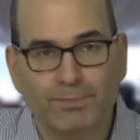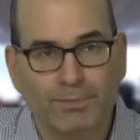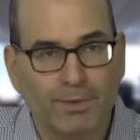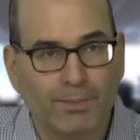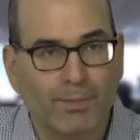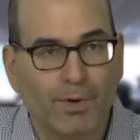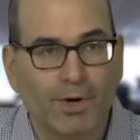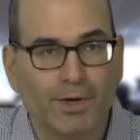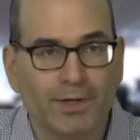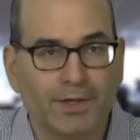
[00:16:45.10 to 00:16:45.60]

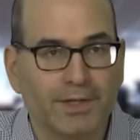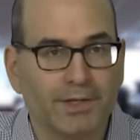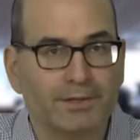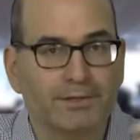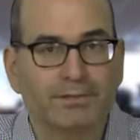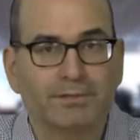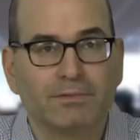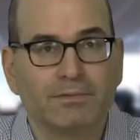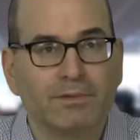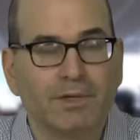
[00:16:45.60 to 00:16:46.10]
the
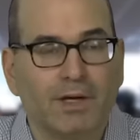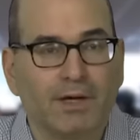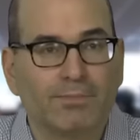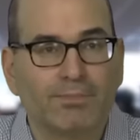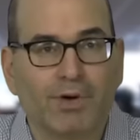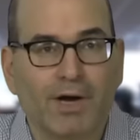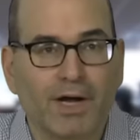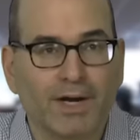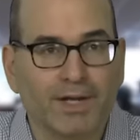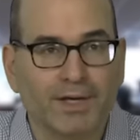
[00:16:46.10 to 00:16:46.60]
market uh,
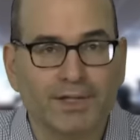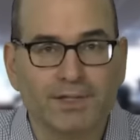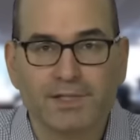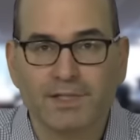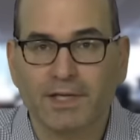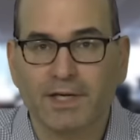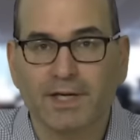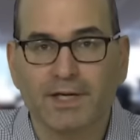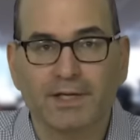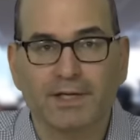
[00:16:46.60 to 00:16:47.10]

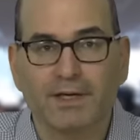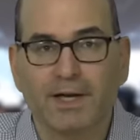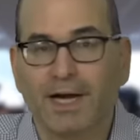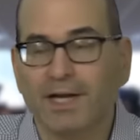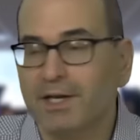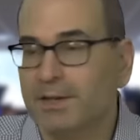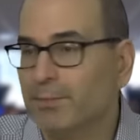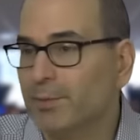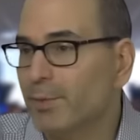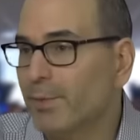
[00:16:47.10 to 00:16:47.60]
products like
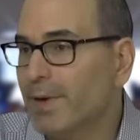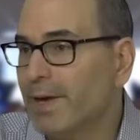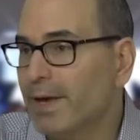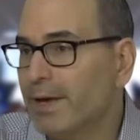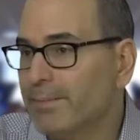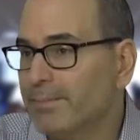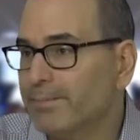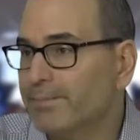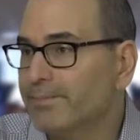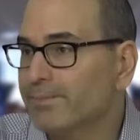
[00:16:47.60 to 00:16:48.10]
I W
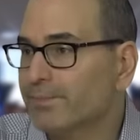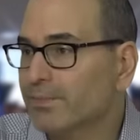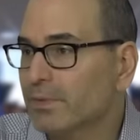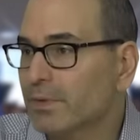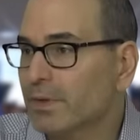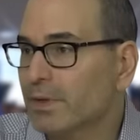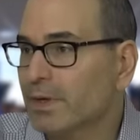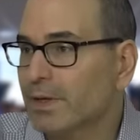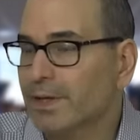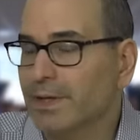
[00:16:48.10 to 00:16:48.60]
M,
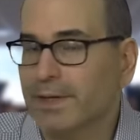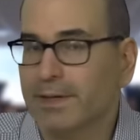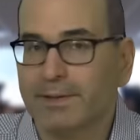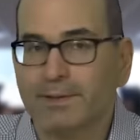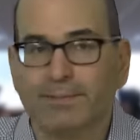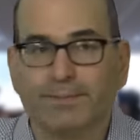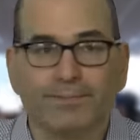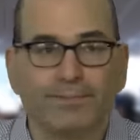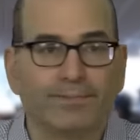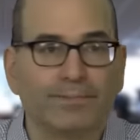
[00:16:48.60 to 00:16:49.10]

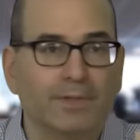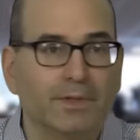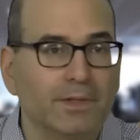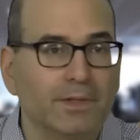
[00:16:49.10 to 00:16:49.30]
um,